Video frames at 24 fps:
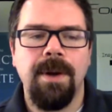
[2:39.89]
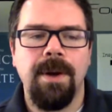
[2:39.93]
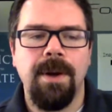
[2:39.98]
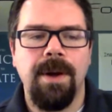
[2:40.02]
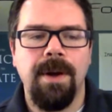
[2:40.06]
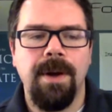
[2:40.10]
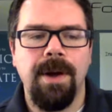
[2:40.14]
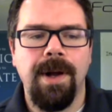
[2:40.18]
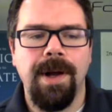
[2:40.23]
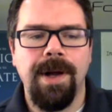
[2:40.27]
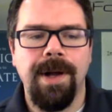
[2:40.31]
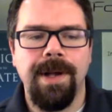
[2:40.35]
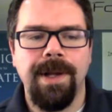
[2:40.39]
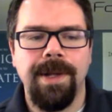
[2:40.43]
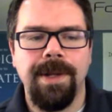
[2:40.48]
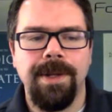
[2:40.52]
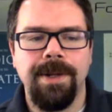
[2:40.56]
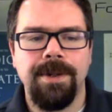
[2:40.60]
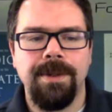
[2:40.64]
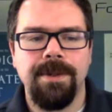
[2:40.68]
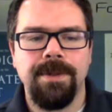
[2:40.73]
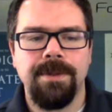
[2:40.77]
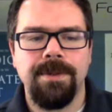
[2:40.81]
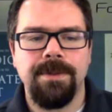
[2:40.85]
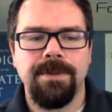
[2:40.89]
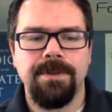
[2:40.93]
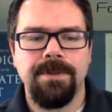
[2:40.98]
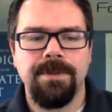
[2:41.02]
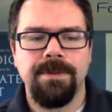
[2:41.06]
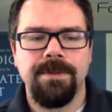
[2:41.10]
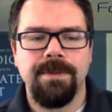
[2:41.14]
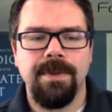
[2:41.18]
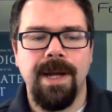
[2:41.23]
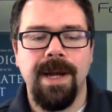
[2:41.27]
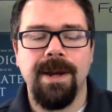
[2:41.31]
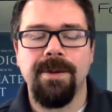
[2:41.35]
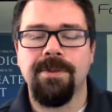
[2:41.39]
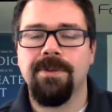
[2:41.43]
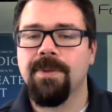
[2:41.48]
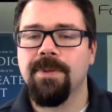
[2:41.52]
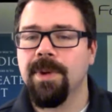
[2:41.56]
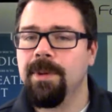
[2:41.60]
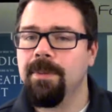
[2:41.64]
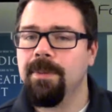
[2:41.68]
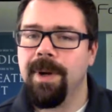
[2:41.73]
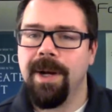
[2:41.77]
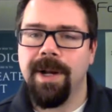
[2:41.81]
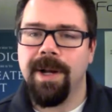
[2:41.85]
on
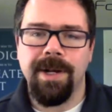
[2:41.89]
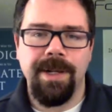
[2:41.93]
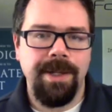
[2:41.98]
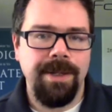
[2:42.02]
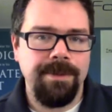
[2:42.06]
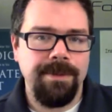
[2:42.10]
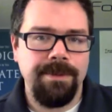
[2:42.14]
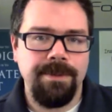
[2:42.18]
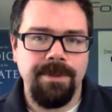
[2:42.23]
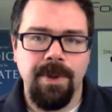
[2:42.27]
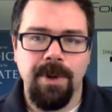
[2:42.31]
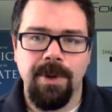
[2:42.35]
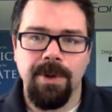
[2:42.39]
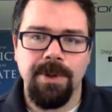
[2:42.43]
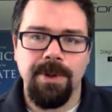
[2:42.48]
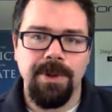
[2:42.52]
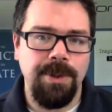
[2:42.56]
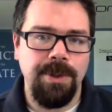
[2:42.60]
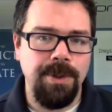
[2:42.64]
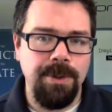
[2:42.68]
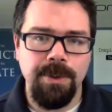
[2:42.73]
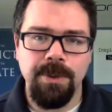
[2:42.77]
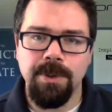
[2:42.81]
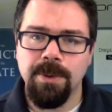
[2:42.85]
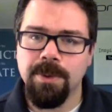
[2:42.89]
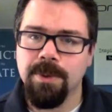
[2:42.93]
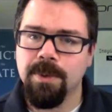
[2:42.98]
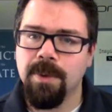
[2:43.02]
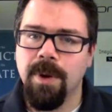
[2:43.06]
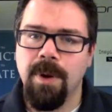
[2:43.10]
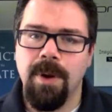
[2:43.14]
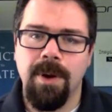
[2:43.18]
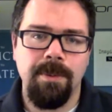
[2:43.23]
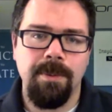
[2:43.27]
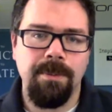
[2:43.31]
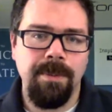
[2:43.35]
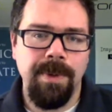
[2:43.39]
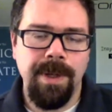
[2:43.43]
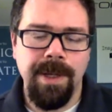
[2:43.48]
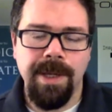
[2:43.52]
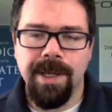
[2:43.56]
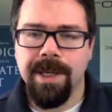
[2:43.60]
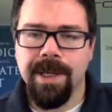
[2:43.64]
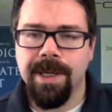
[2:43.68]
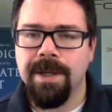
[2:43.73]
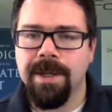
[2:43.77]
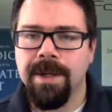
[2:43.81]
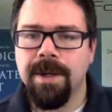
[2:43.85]
everybody, on you, on
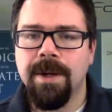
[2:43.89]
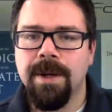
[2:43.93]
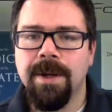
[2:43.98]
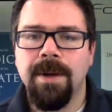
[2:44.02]
me,